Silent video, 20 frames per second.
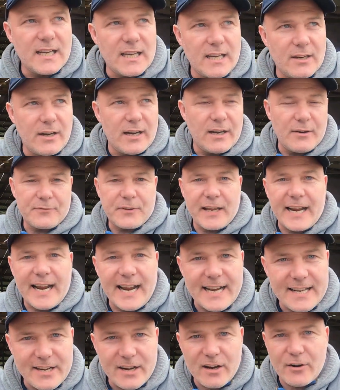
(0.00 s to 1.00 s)
if they
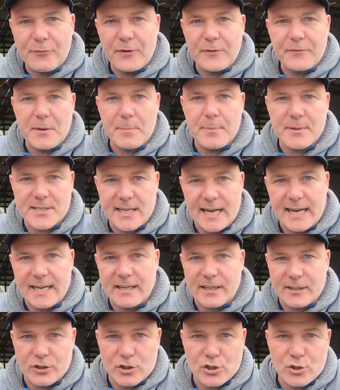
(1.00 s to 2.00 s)
get near 50%,
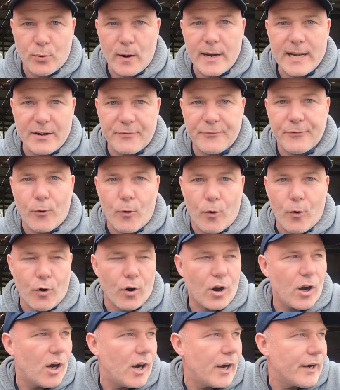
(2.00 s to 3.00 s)
like there's
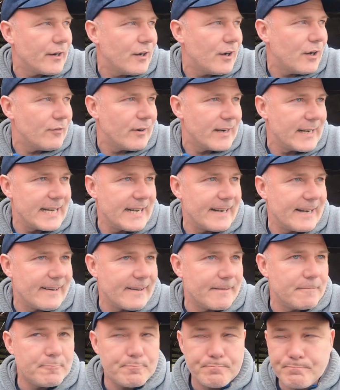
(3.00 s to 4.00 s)
24 gone already there.